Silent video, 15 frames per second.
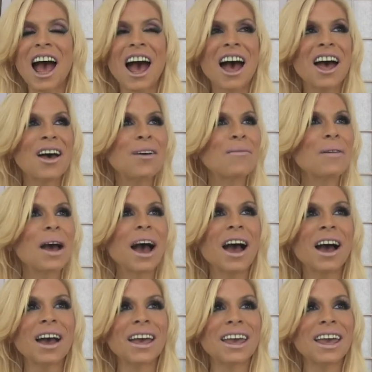
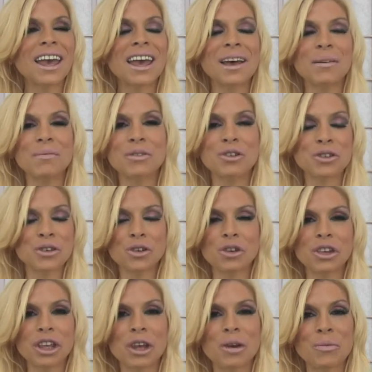I am
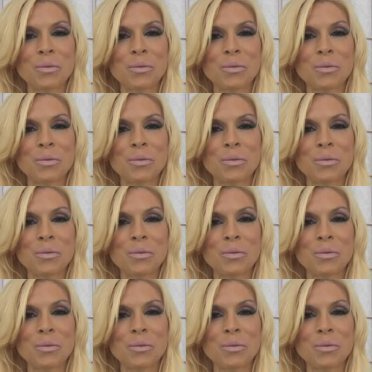truly